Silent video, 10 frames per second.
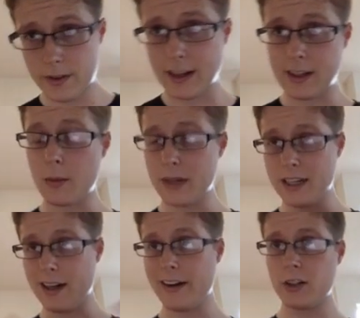guess how many
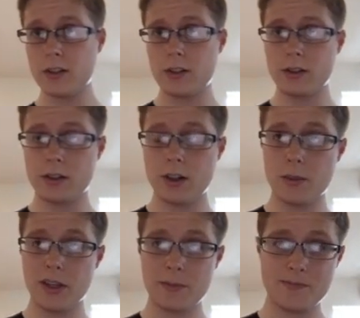connections there's going to
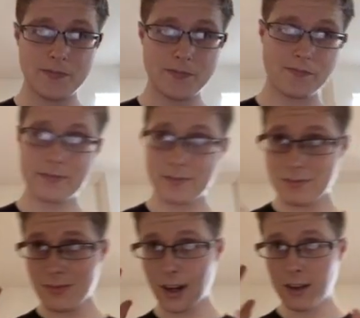be?
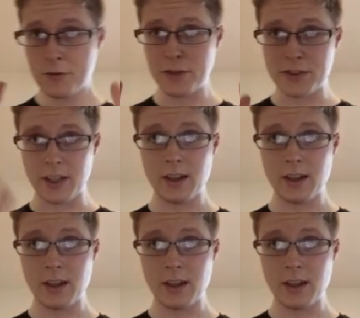50.